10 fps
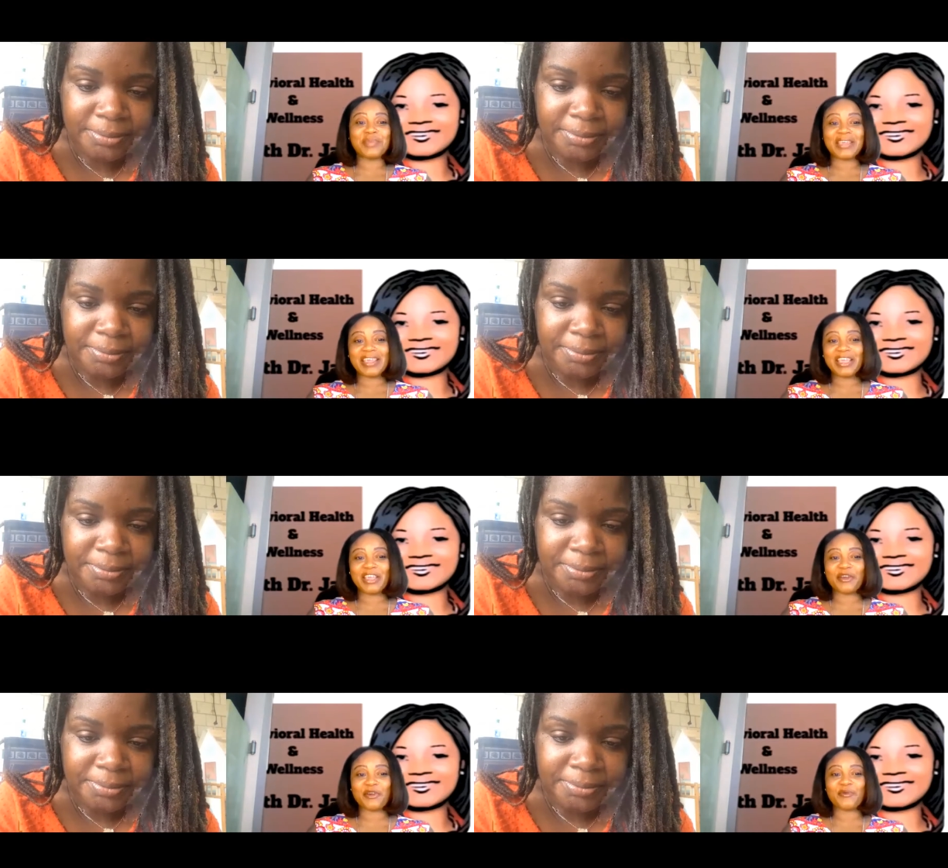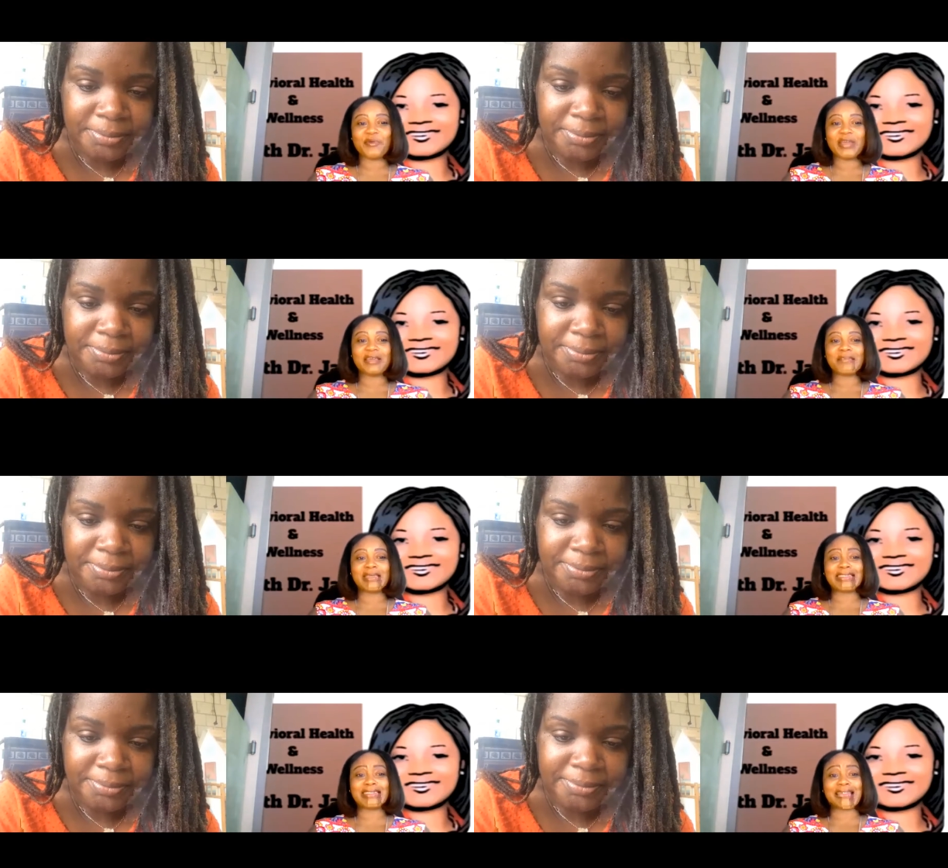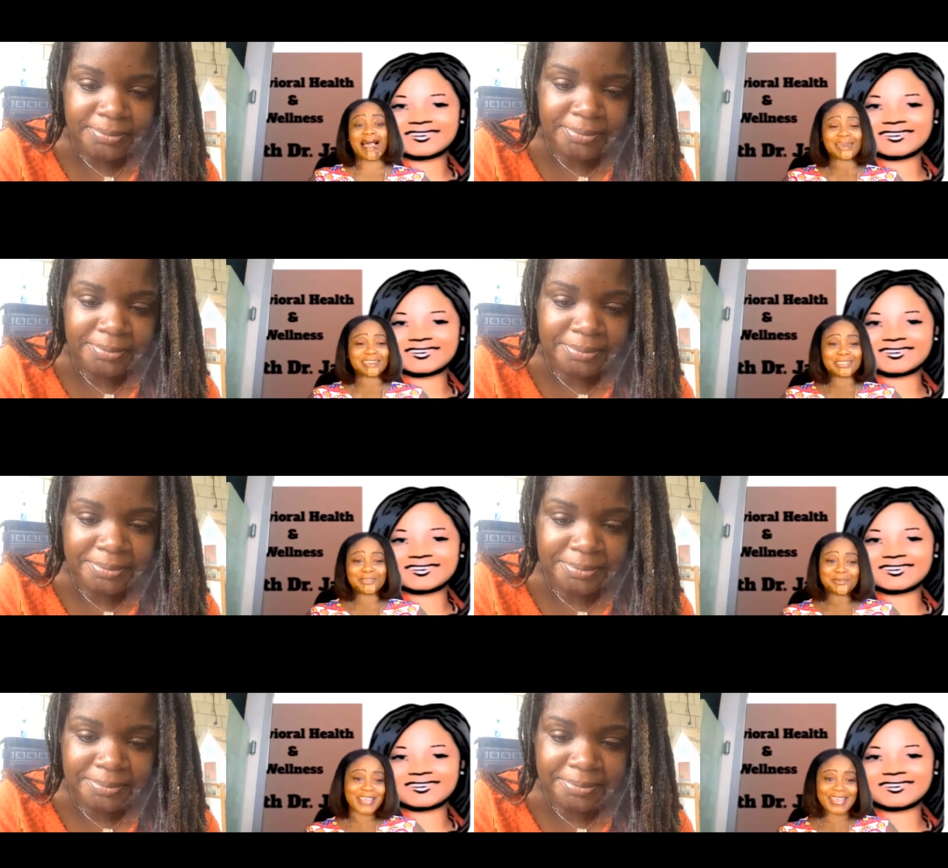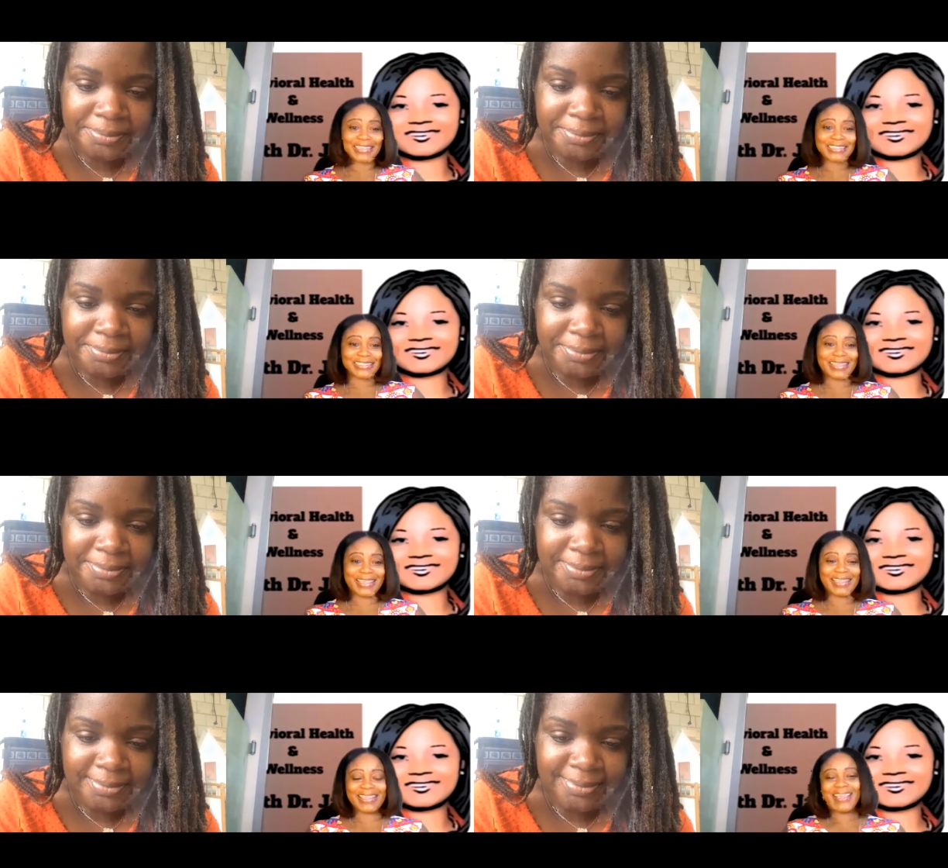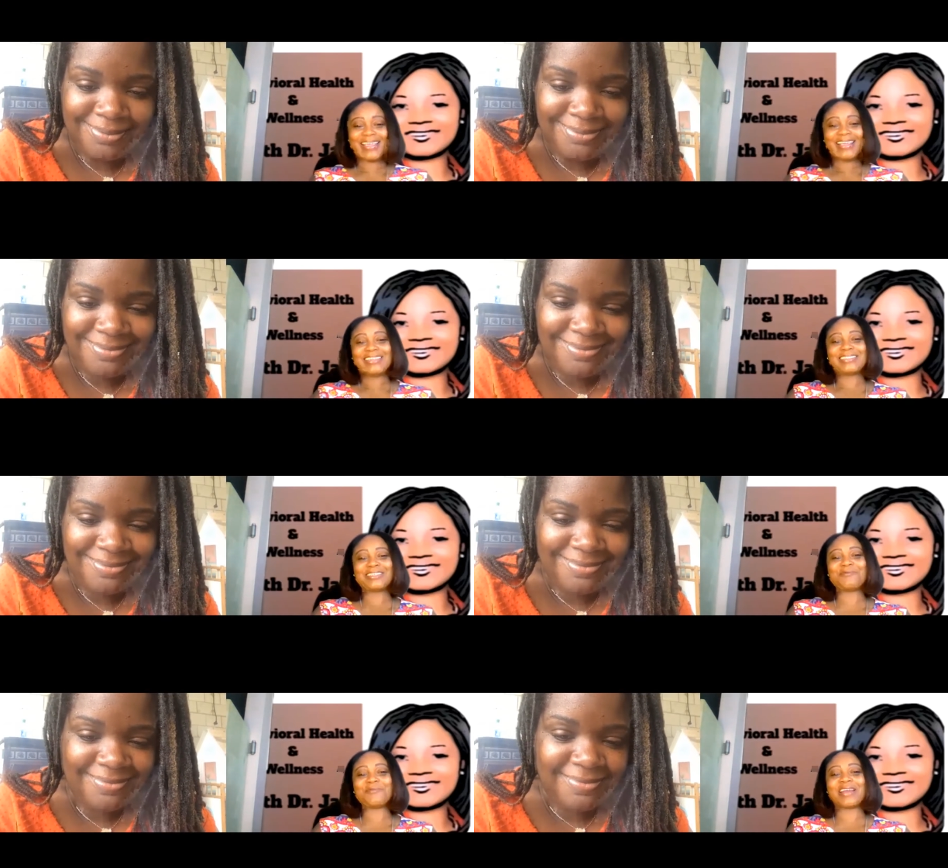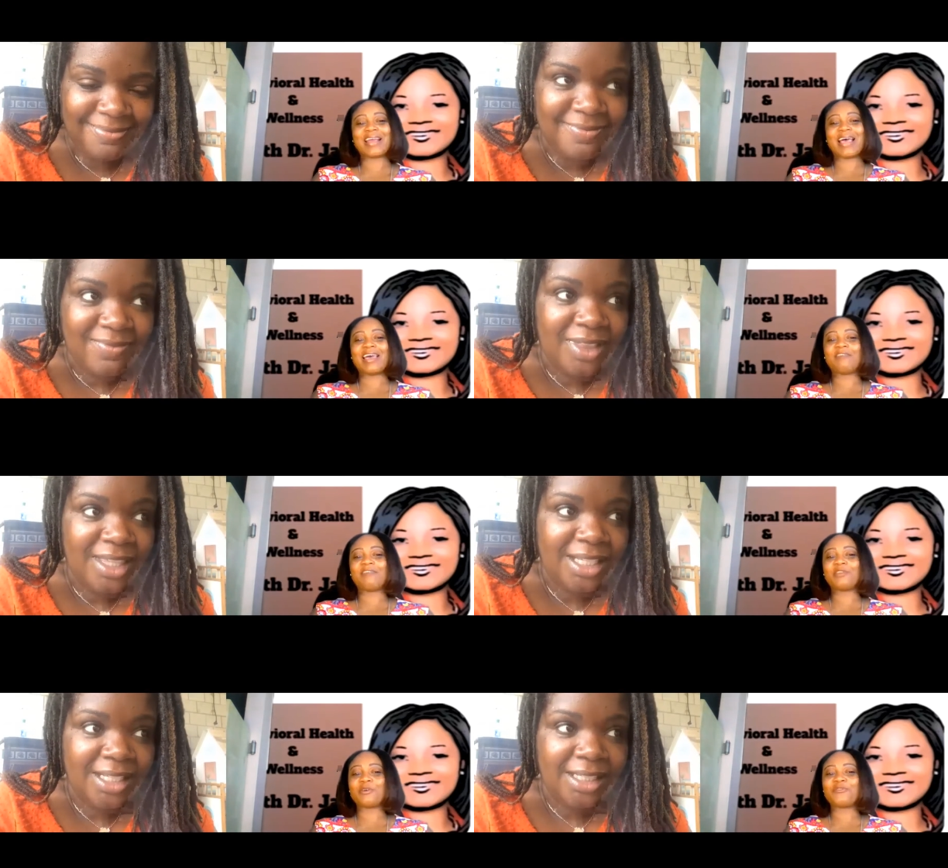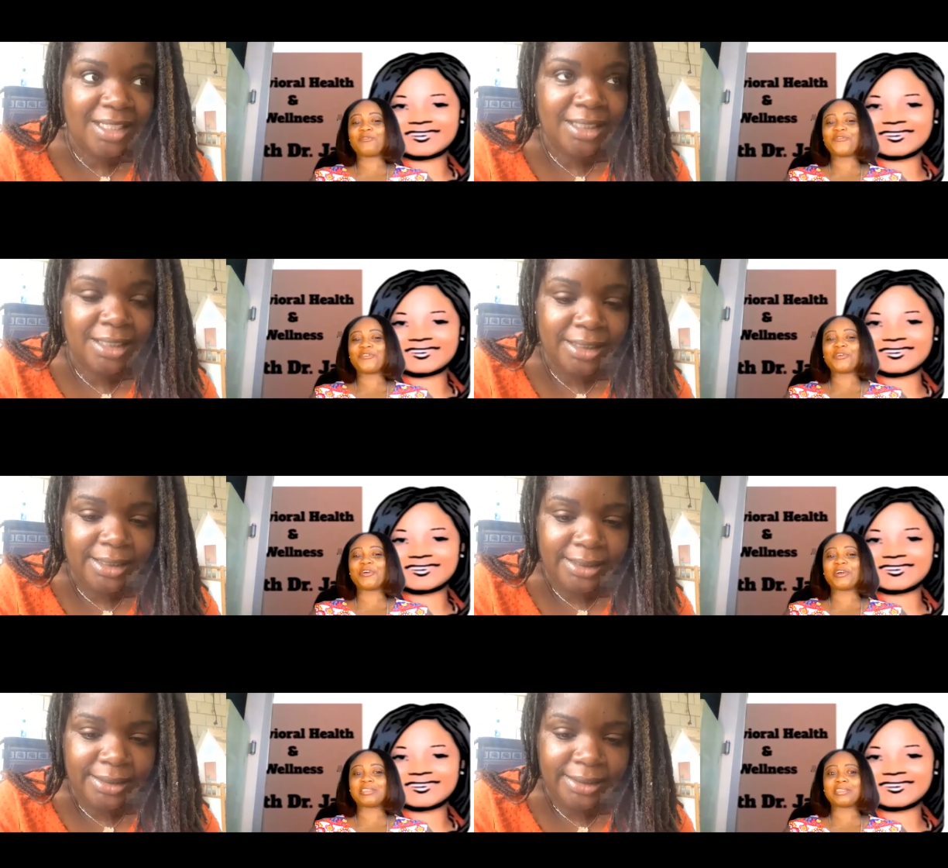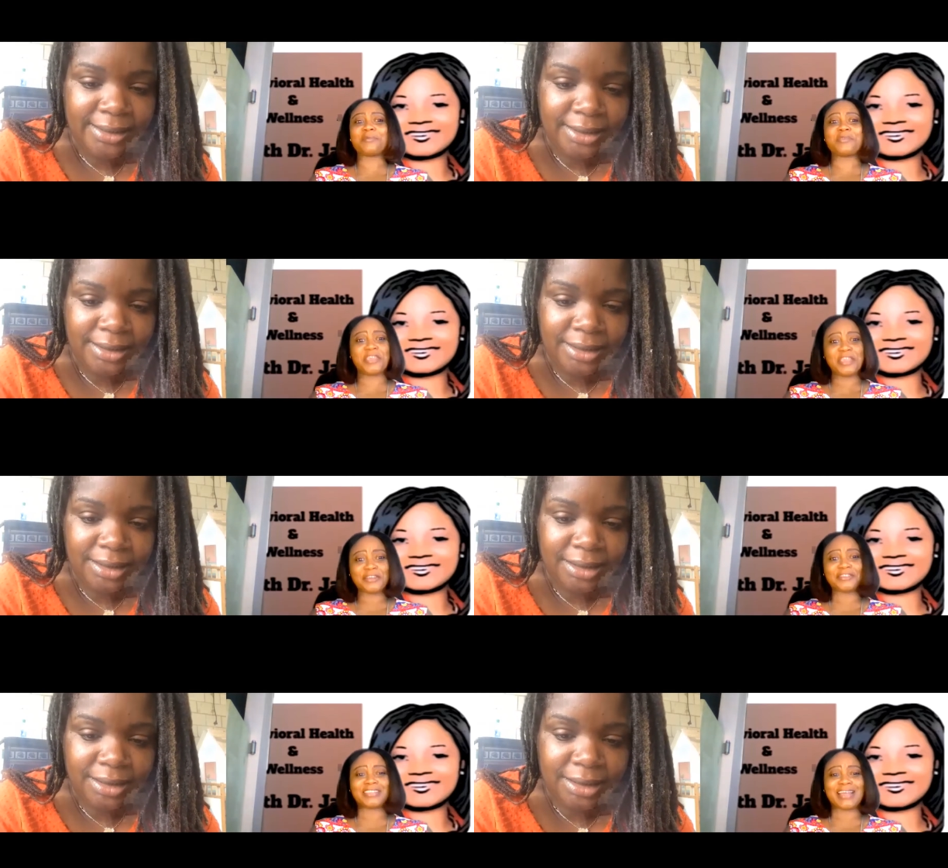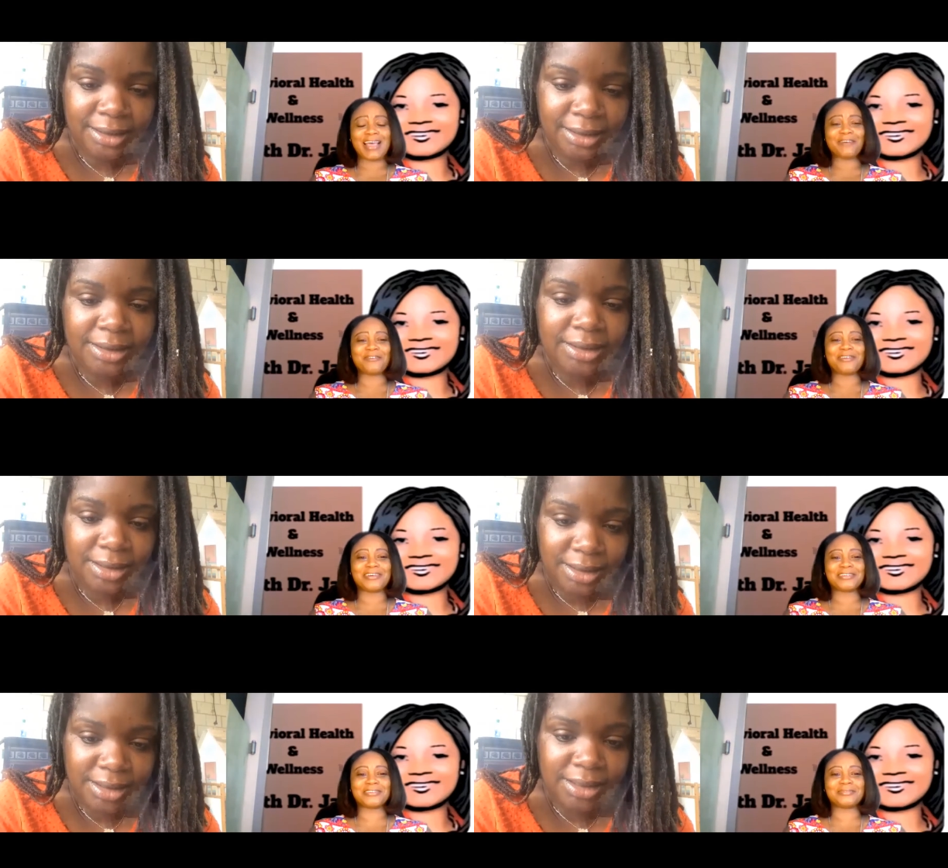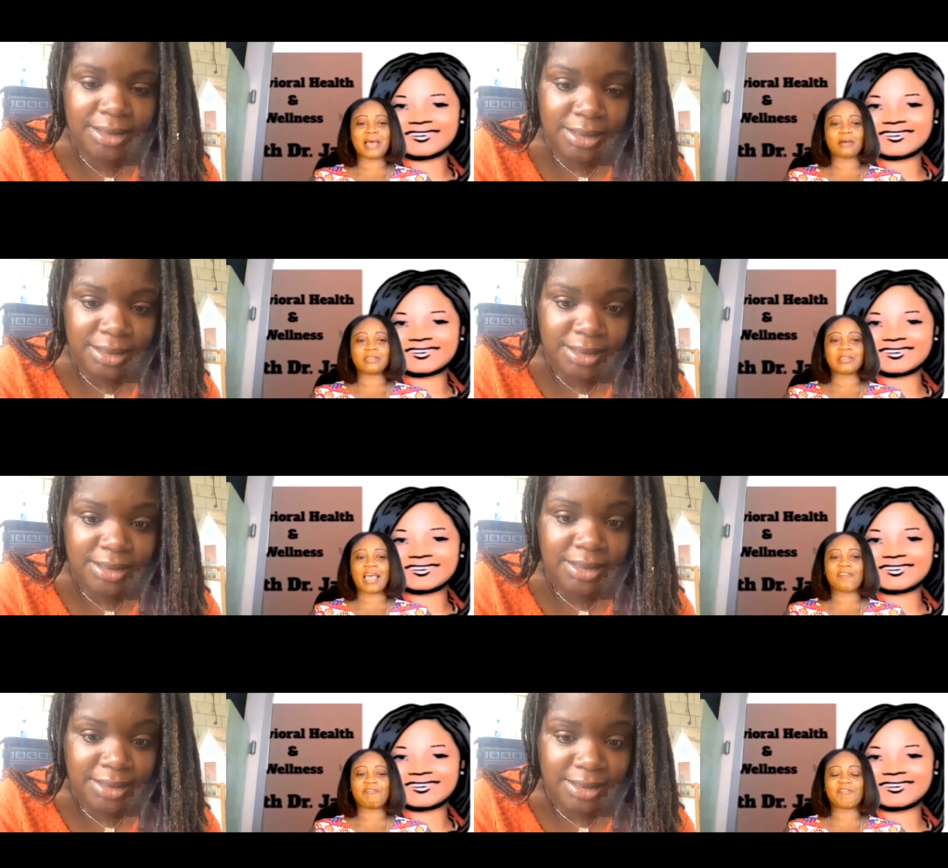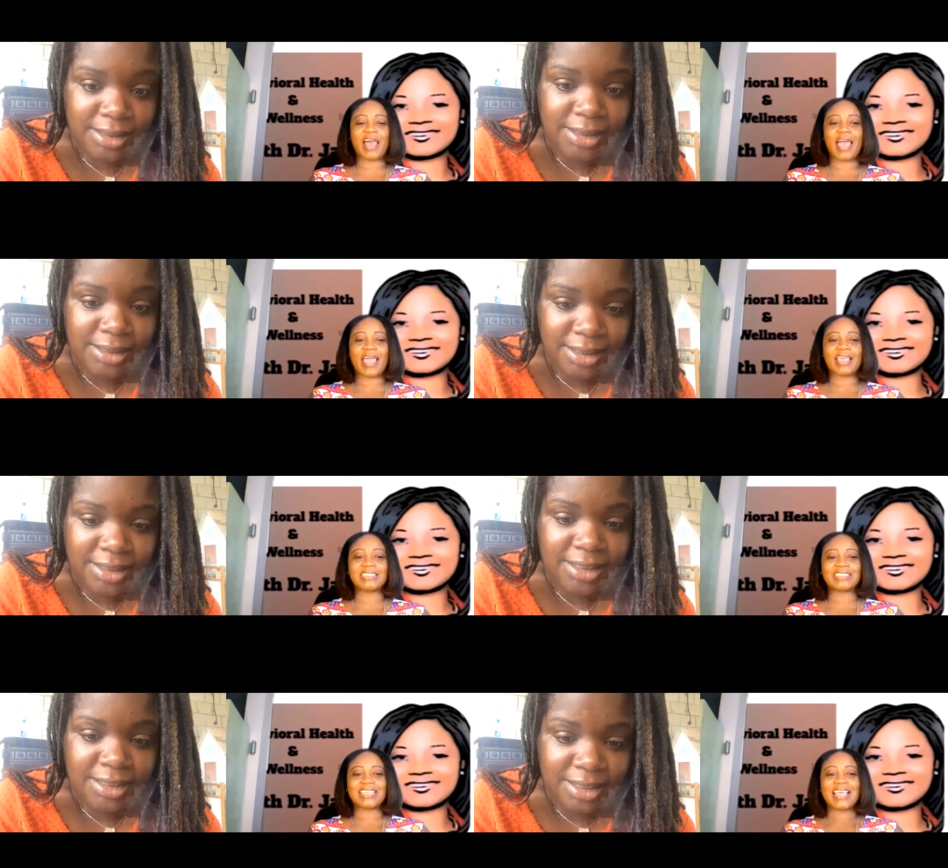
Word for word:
Speaker 1: being here with Ms. Donna Dugue today, someone I have known for some years now, um, how time flies.